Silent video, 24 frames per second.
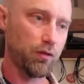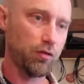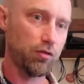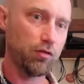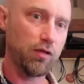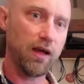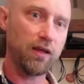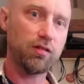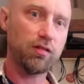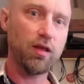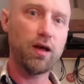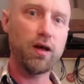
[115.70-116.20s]
So
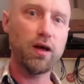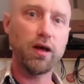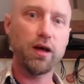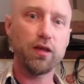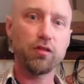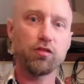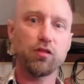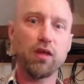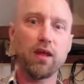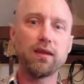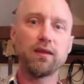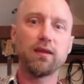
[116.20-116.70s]
that's
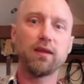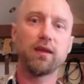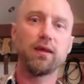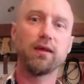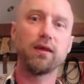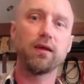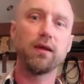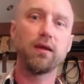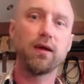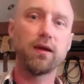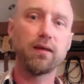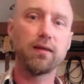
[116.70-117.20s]

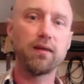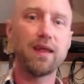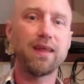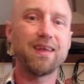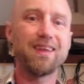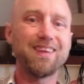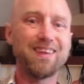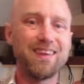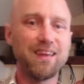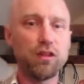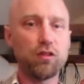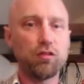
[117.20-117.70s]
ascending and
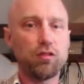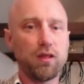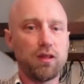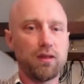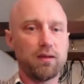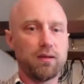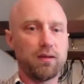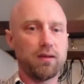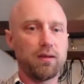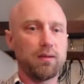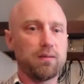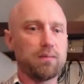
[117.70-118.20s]
then
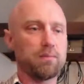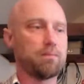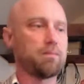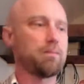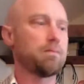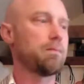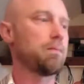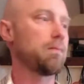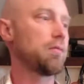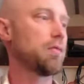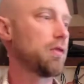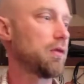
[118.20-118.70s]
descending.
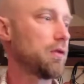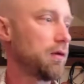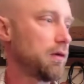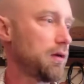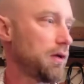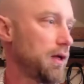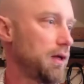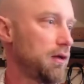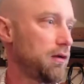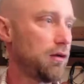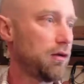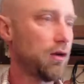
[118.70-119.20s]

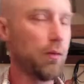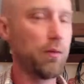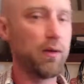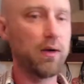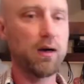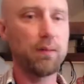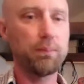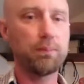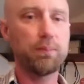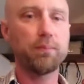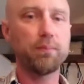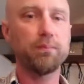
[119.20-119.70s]
Okay,
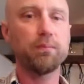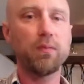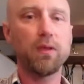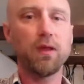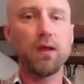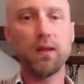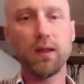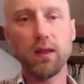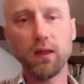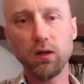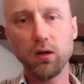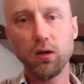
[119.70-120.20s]
going up
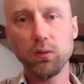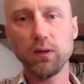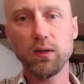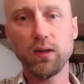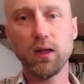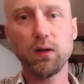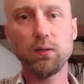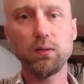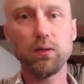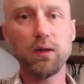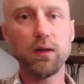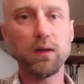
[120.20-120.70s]
and then going
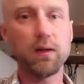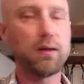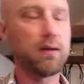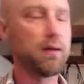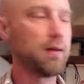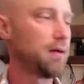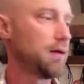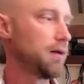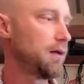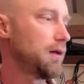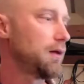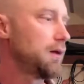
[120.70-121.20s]
down again.
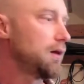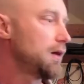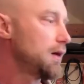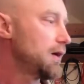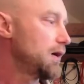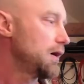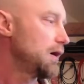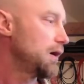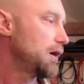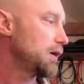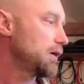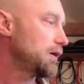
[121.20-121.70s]

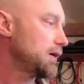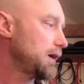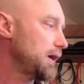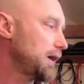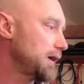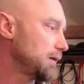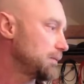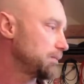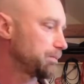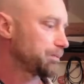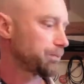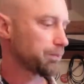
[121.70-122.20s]

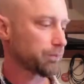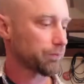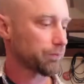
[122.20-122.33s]
Okay,